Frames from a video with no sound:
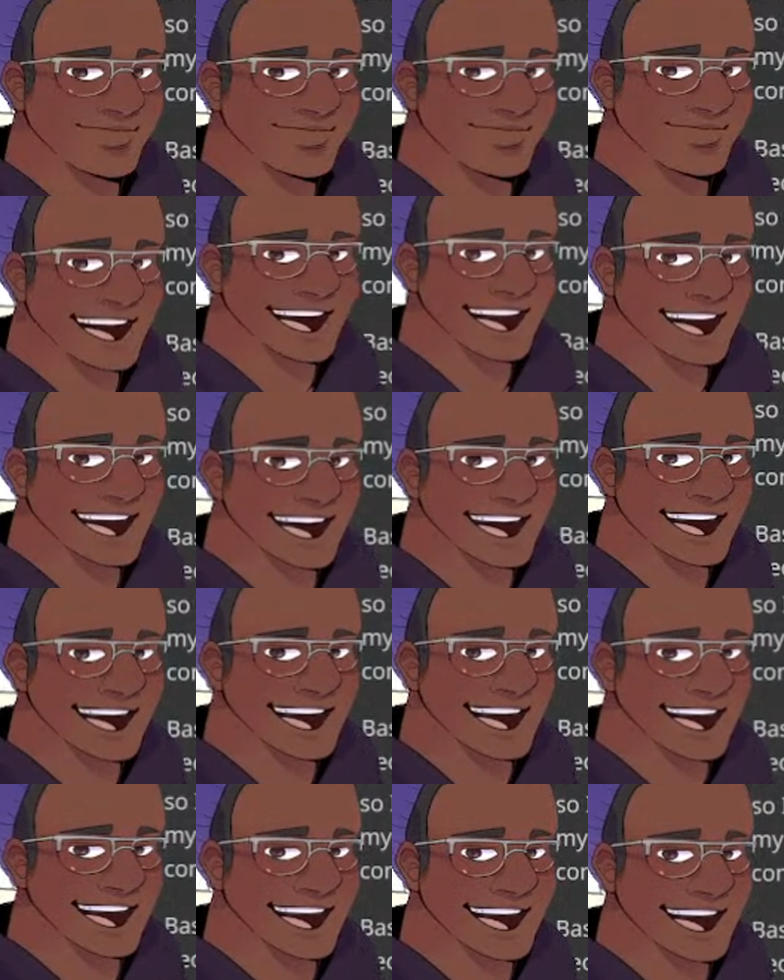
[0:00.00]
Oh, there was
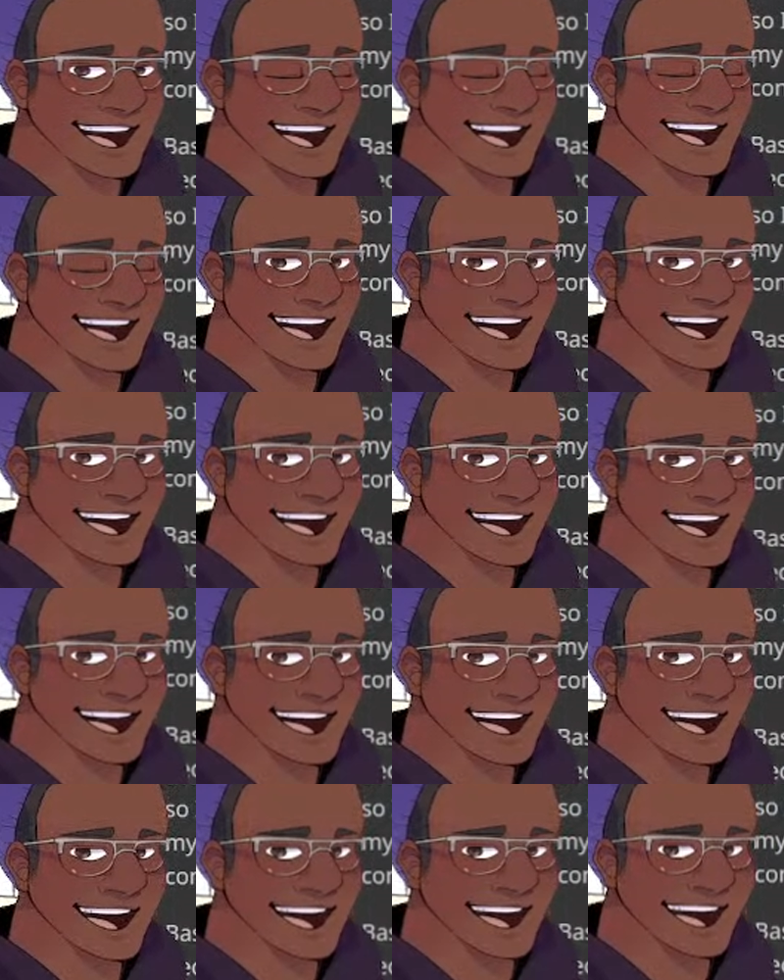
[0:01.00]
one in the app?
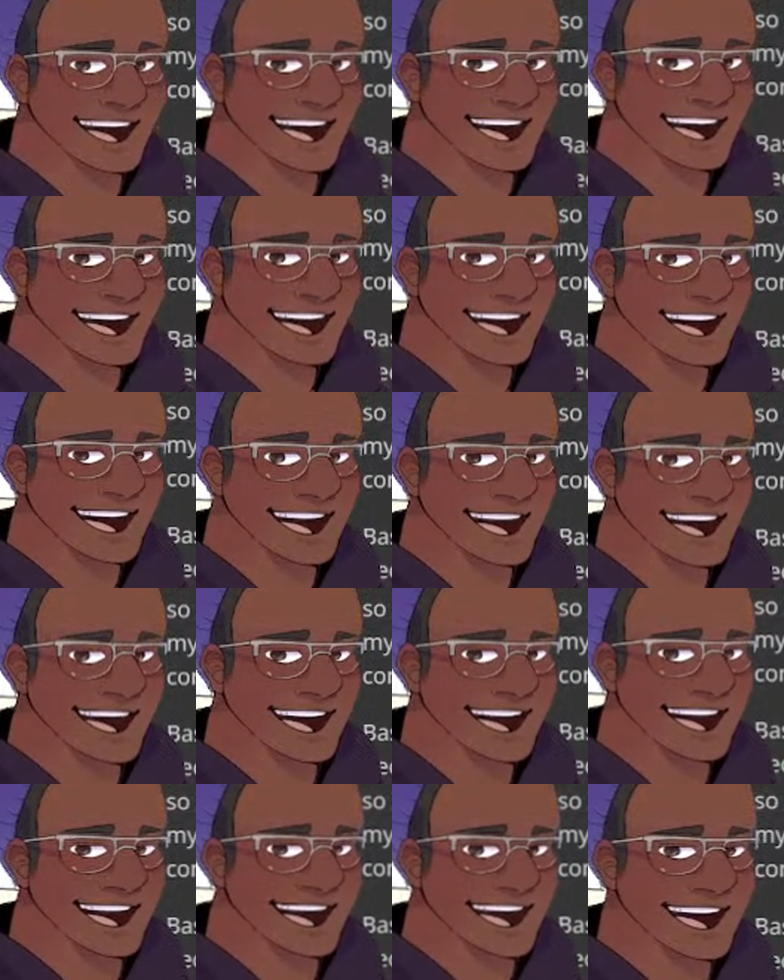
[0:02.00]
I didn't see that.
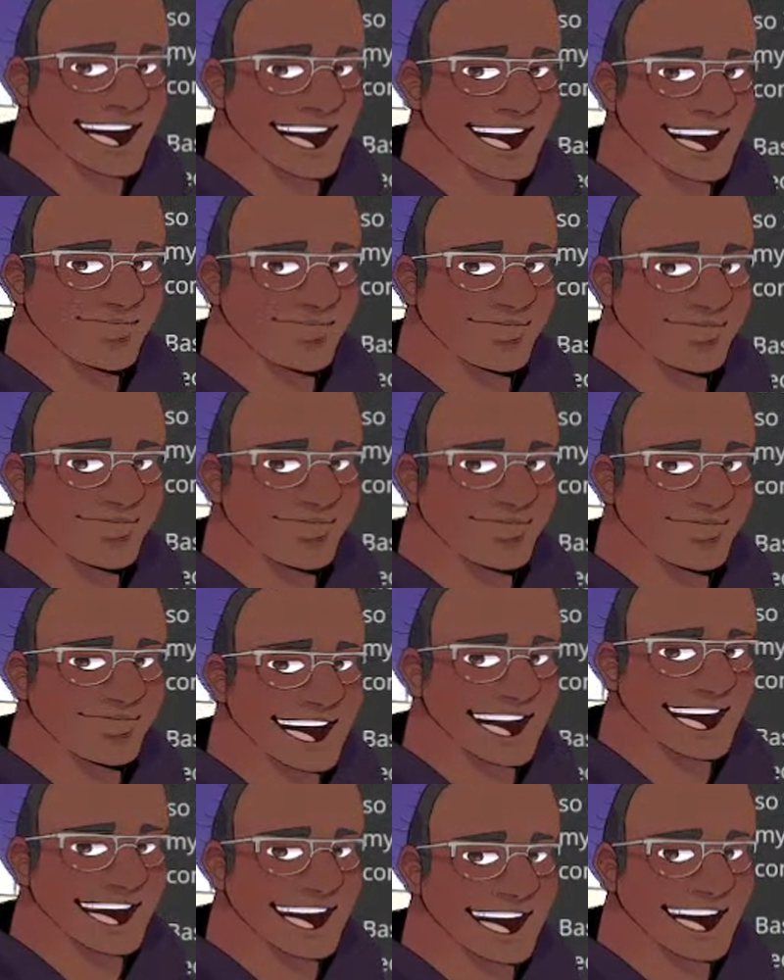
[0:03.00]
Like, I
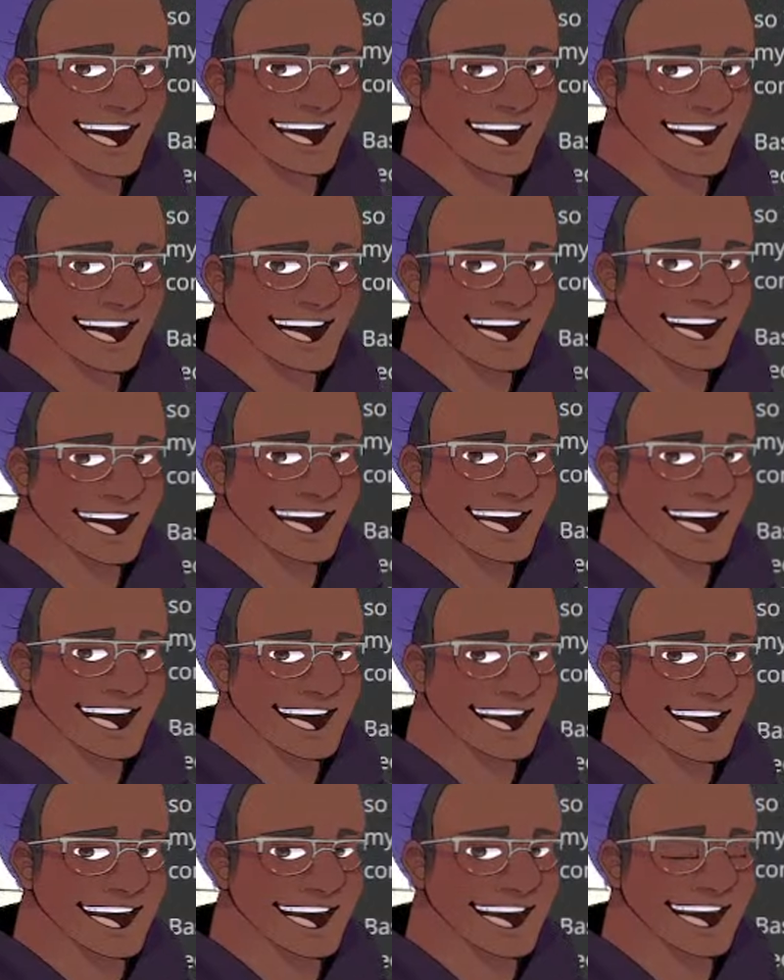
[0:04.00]
don't open the app as much
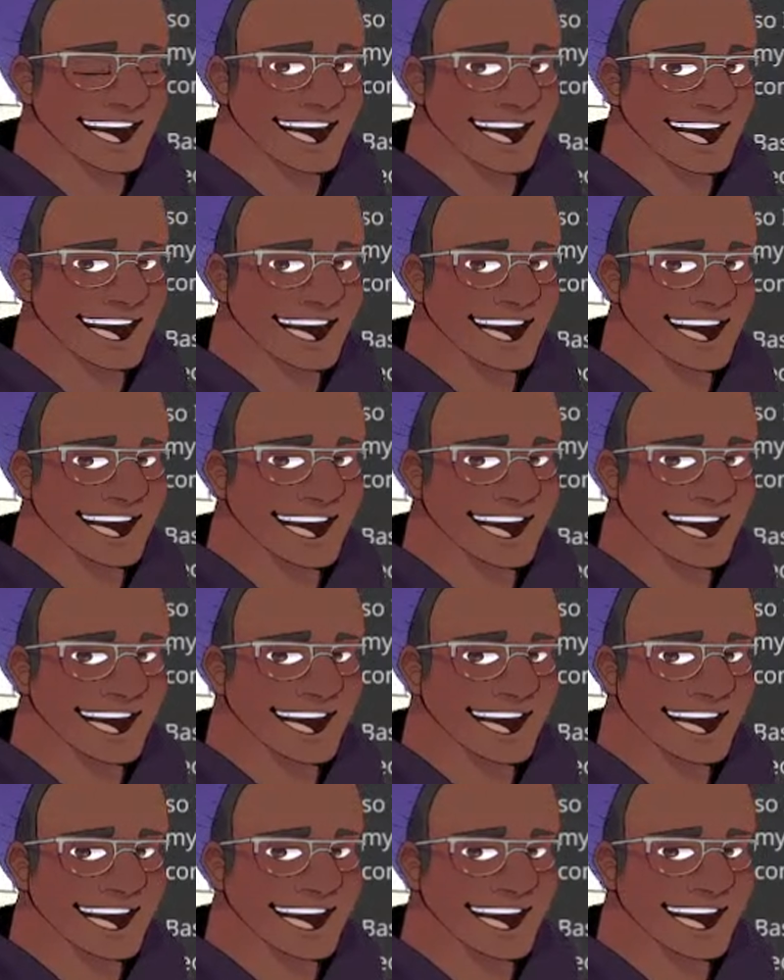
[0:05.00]
anymore, if I'm
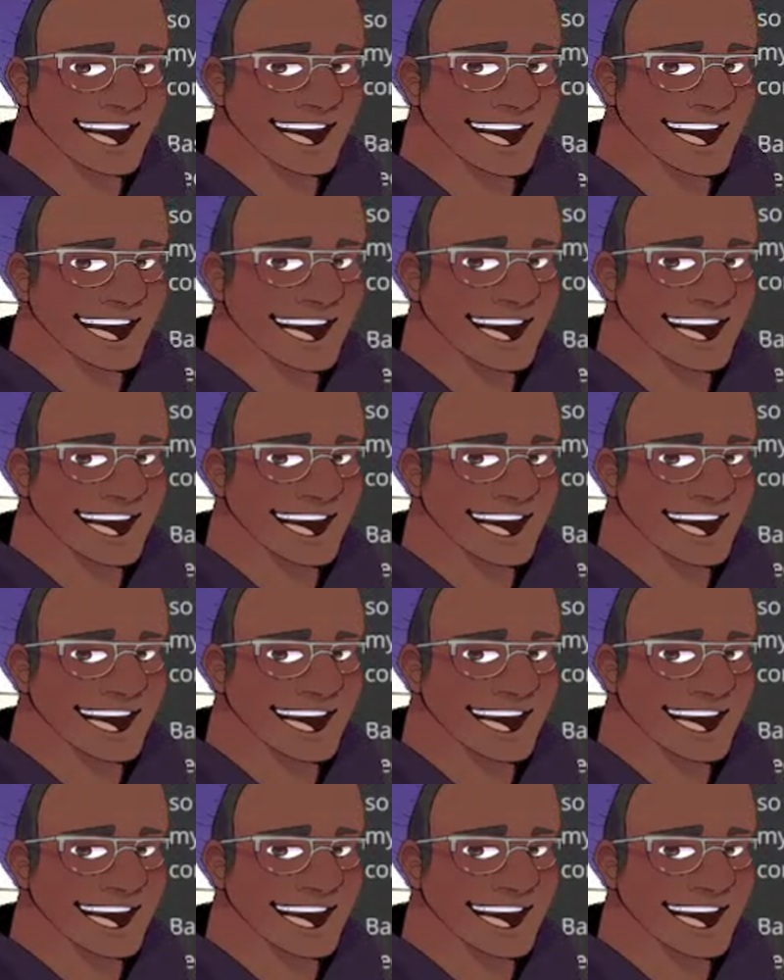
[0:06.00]
honest with you.